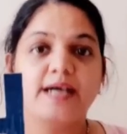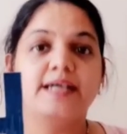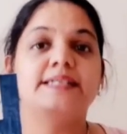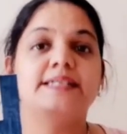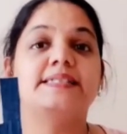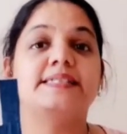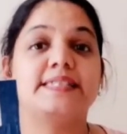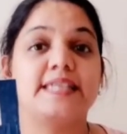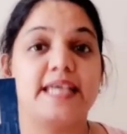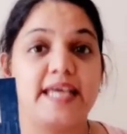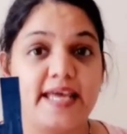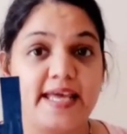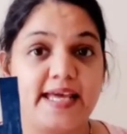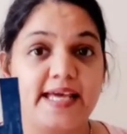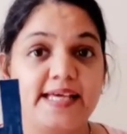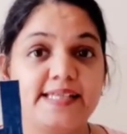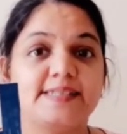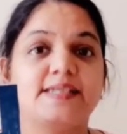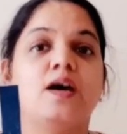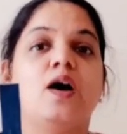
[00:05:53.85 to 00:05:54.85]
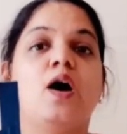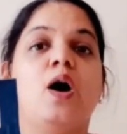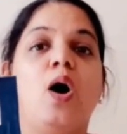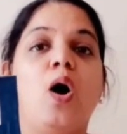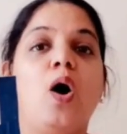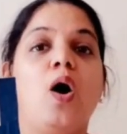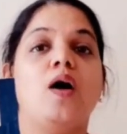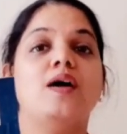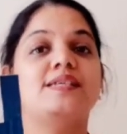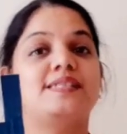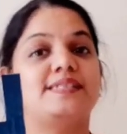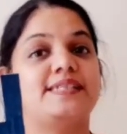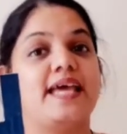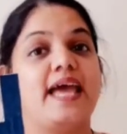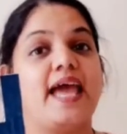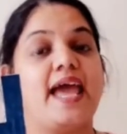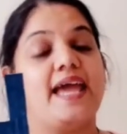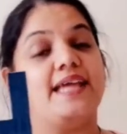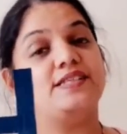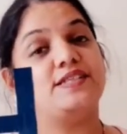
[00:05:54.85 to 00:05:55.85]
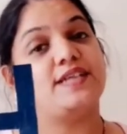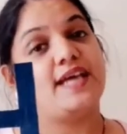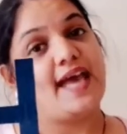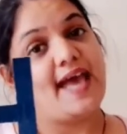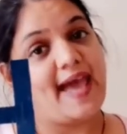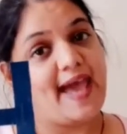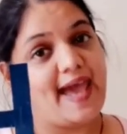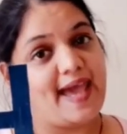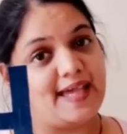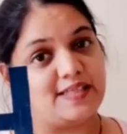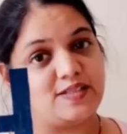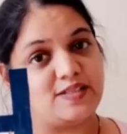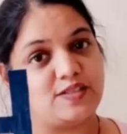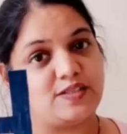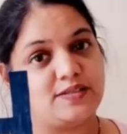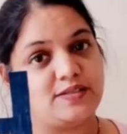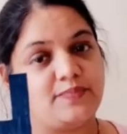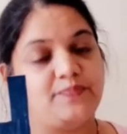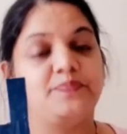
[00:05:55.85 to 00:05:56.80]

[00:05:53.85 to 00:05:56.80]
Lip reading: Says horse and hat.